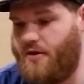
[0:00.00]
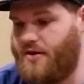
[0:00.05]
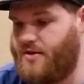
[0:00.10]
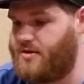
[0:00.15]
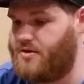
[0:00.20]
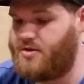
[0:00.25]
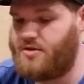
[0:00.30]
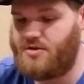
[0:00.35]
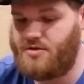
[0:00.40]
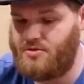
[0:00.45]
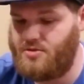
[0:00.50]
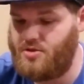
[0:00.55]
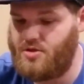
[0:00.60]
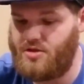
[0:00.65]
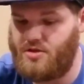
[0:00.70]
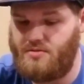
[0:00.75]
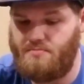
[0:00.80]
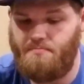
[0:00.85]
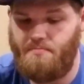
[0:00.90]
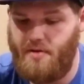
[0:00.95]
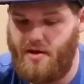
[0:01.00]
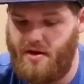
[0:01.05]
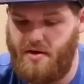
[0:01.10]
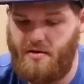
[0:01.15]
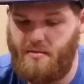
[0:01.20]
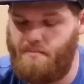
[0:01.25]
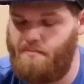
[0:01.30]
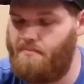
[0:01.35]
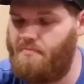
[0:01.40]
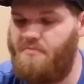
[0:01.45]
It's just
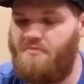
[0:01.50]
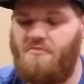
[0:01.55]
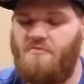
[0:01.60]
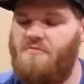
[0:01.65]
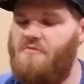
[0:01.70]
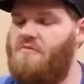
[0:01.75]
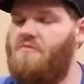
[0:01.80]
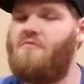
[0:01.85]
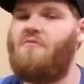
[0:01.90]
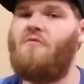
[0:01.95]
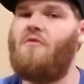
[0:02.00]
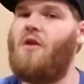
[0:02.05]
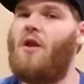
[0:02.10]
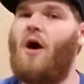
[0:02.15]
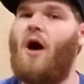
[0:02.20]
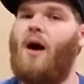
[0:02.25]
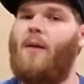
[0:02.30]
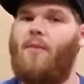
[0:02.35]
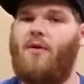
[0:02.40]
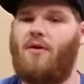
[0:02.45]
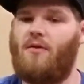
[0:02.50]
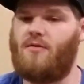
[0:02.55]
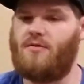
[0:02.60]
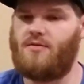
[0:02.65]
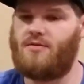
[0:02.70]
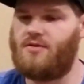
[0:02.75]
been phenomenal.